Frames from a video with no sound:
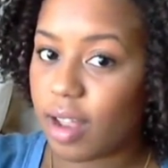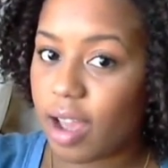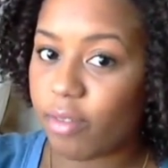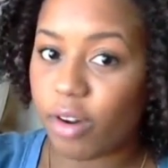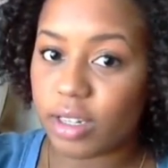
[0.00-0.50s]

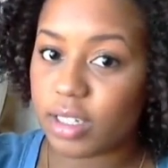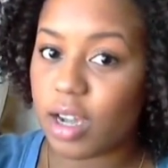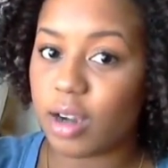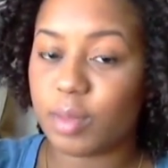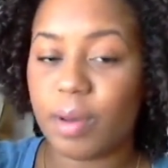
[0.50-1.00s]
I've already
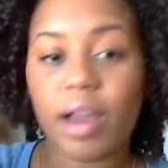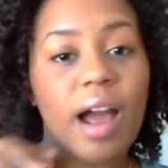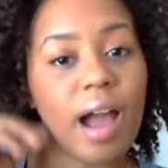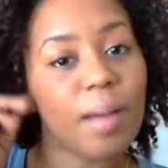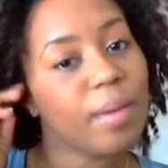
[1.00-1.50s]
talked about
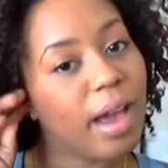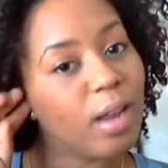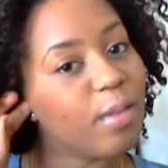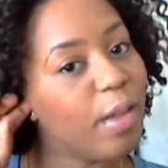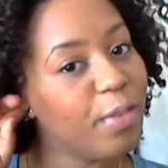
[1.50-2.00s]
how I'm kind
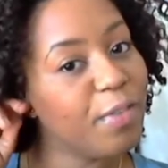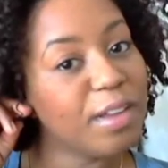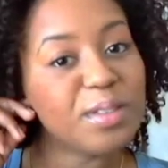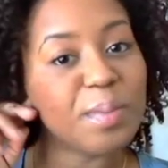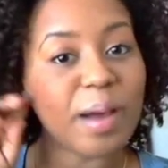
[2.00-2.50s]
of on the
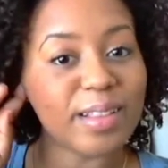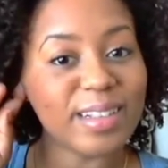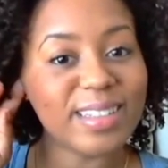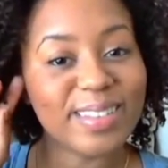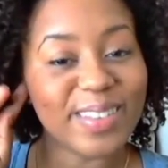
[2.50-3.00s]
fence about
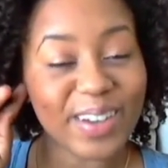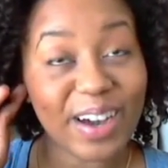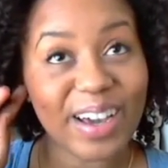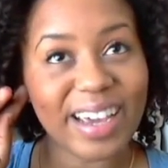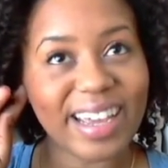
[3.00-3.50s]
this, the
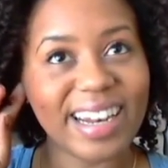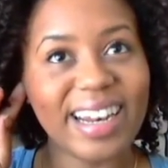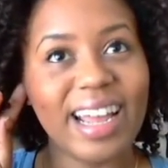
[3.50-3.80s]
cut.